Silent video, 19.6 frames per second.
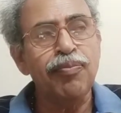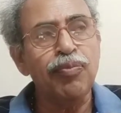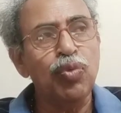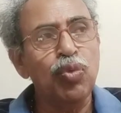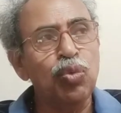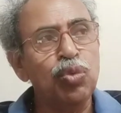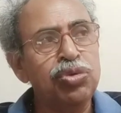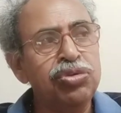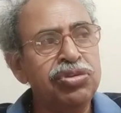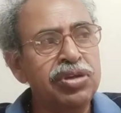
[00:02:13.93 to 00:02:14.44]

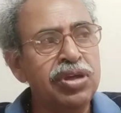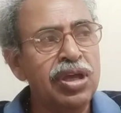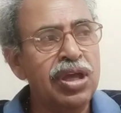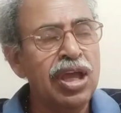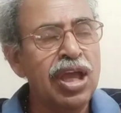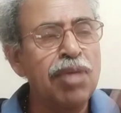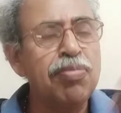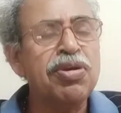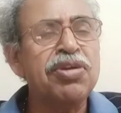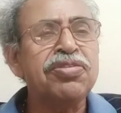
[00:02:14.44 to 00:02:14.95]
which
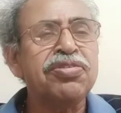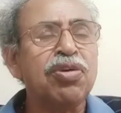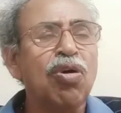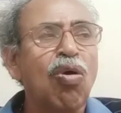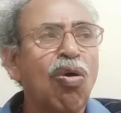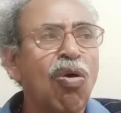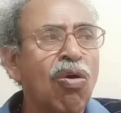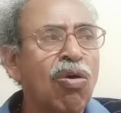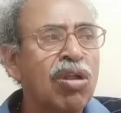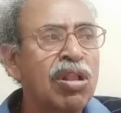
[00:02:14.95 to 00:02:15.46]
emits
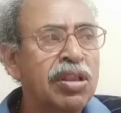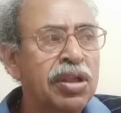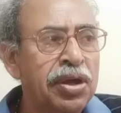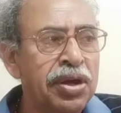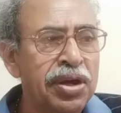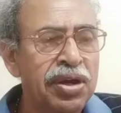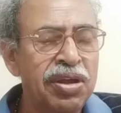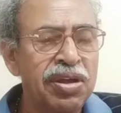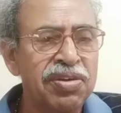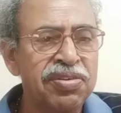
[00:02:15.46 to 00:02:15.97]
all the
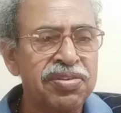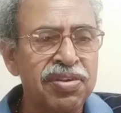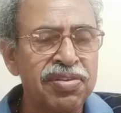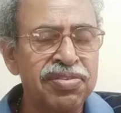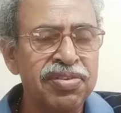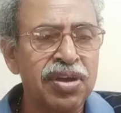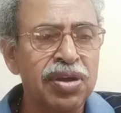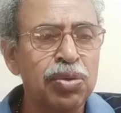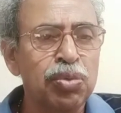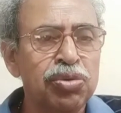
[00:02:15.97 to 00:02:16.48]
radiations
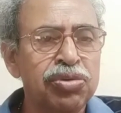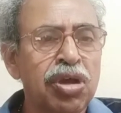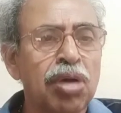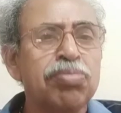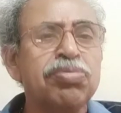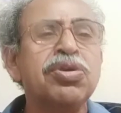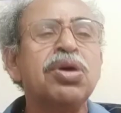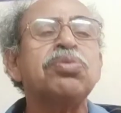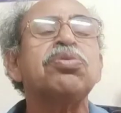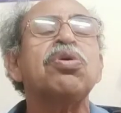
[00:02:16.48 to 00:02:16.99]
and which
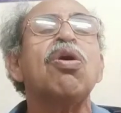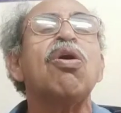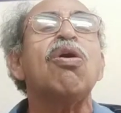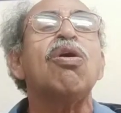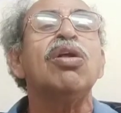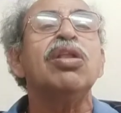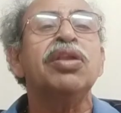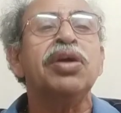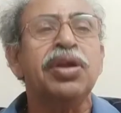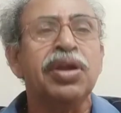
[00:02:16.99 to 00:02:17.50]
absorbs
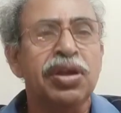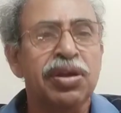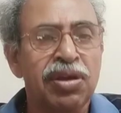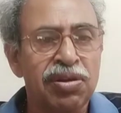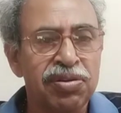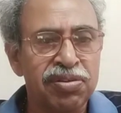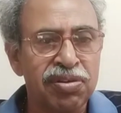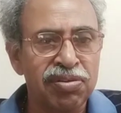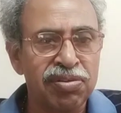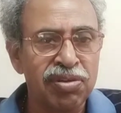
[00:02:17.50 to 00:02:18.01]
all the
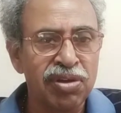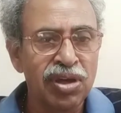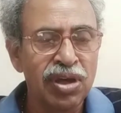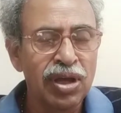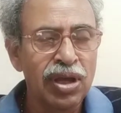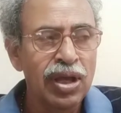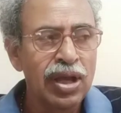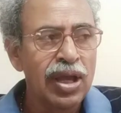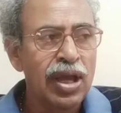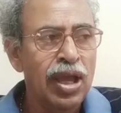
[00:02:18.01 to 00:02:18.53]
radiations.
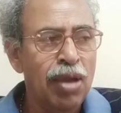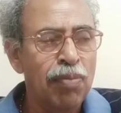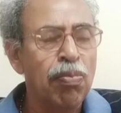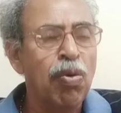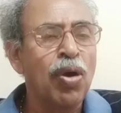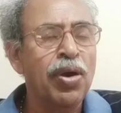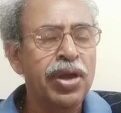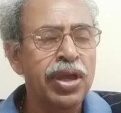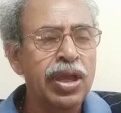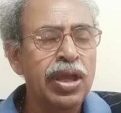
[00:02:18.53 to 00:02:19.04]
A
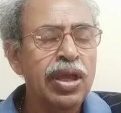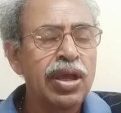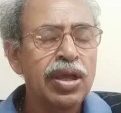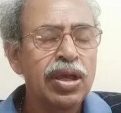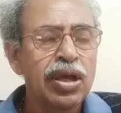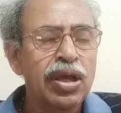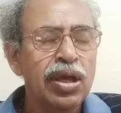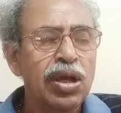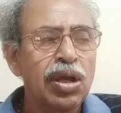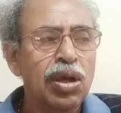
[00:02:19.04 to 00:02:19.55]
body
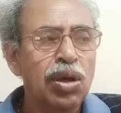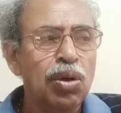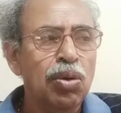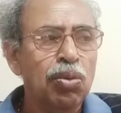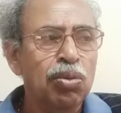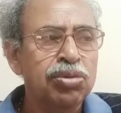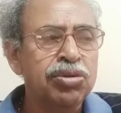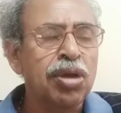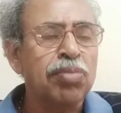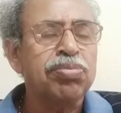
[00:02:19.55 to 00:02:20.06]

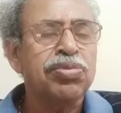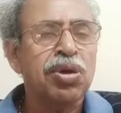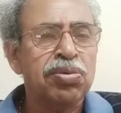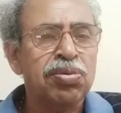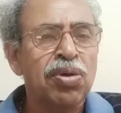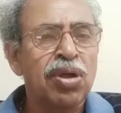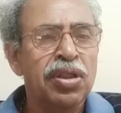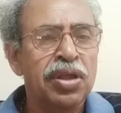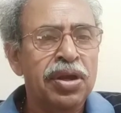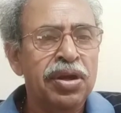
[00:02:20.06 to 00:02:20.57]
which absorbs
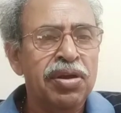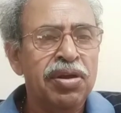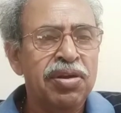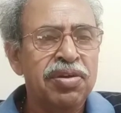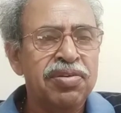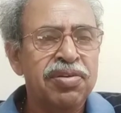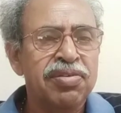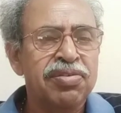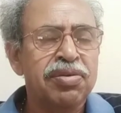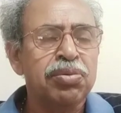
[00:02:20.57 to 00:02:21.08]
all the
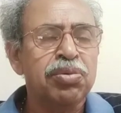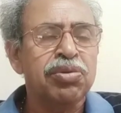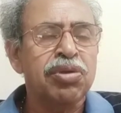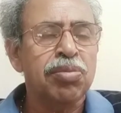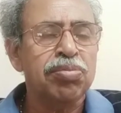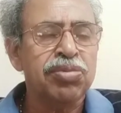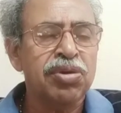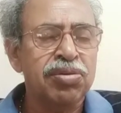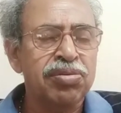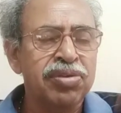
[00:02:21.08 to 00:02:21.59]
radiations and which
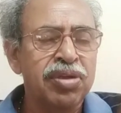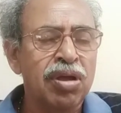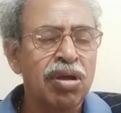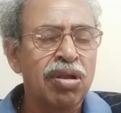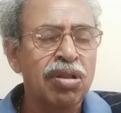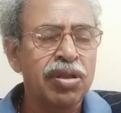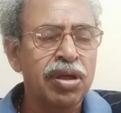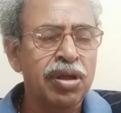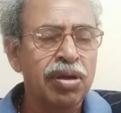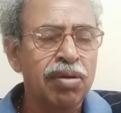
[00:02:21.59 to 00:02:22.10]
absorbs
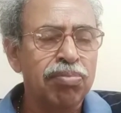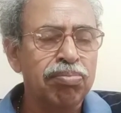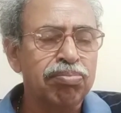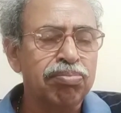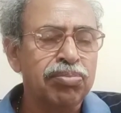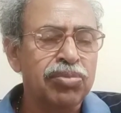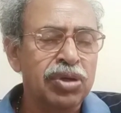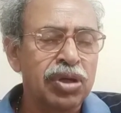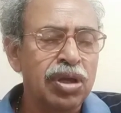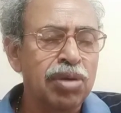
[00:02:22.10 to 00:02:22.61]

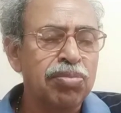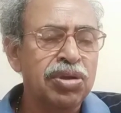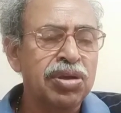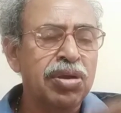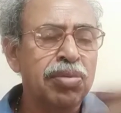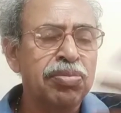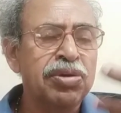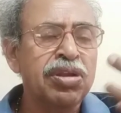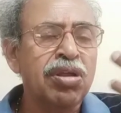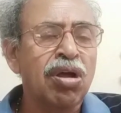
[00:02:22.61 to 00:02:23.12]

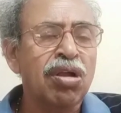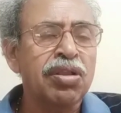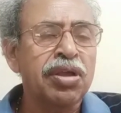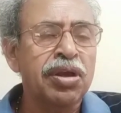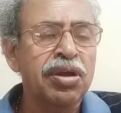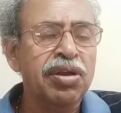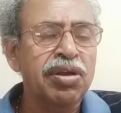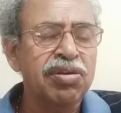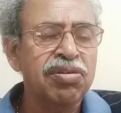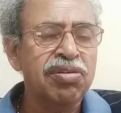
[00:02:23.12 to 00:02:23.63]
emits all the
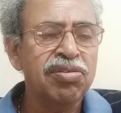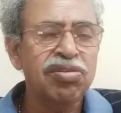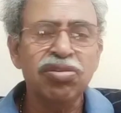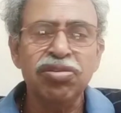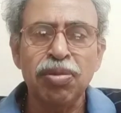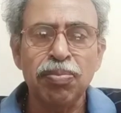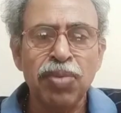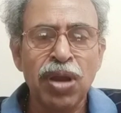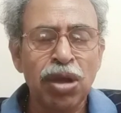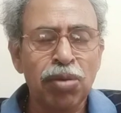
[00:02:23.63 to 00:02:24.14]
radiations is a
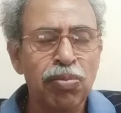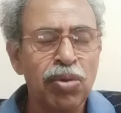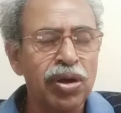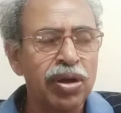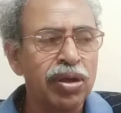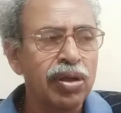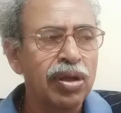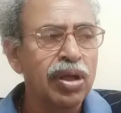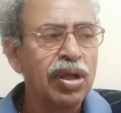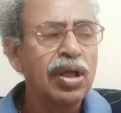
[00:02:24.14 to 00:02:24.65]
black body.
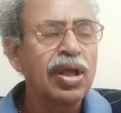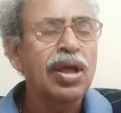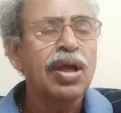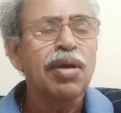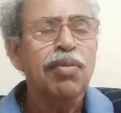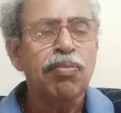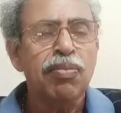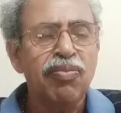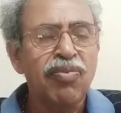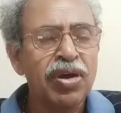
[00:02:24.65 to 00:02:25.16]

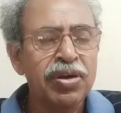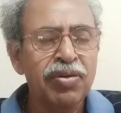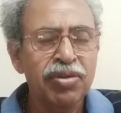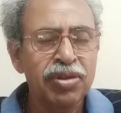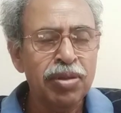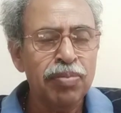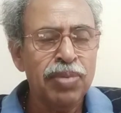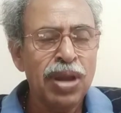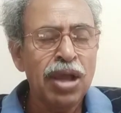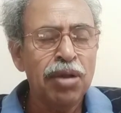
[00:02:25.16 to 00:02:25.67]
Whatever
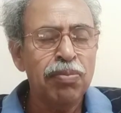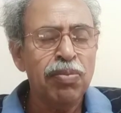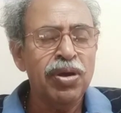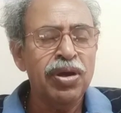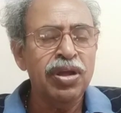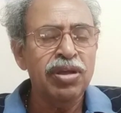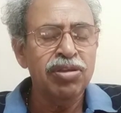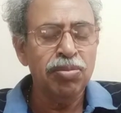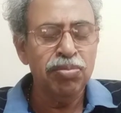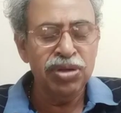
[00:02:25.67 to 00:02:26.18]
the black body
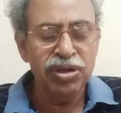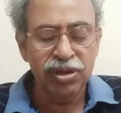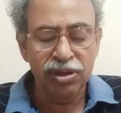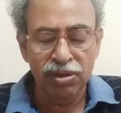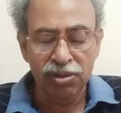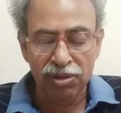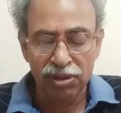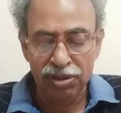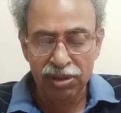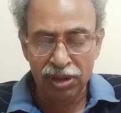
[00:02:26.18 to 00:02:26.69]
is emitting
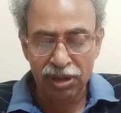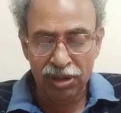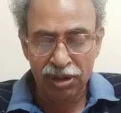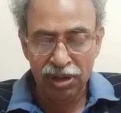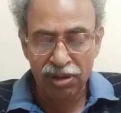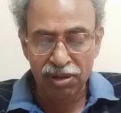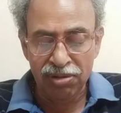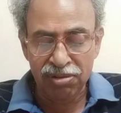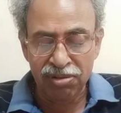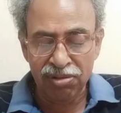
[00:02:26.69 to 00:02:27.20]
the
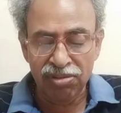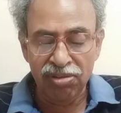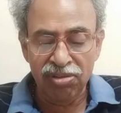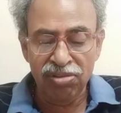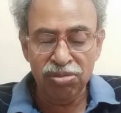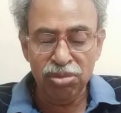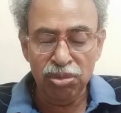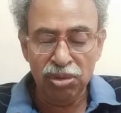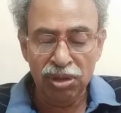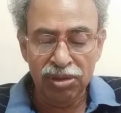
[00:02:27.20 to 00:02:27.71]
radiations
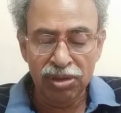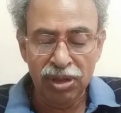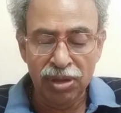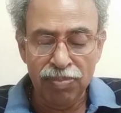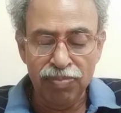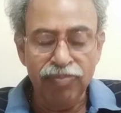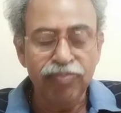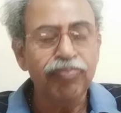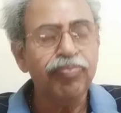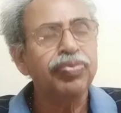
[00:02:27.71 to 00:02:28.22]
is only the
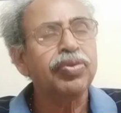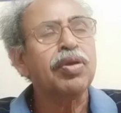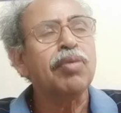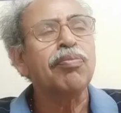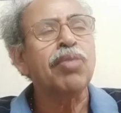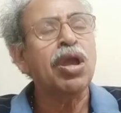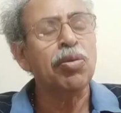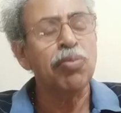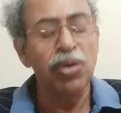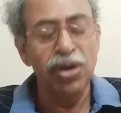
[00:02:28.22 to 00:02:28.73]

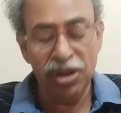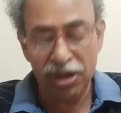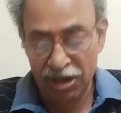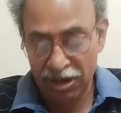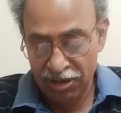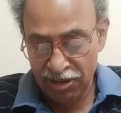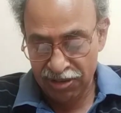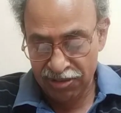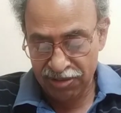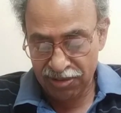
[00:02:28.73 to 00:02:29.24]
black body
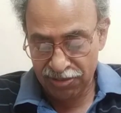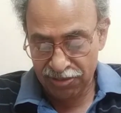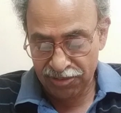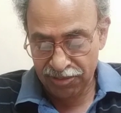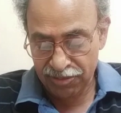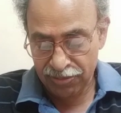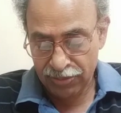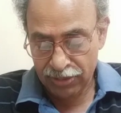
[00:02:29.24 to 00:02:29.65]
radiations.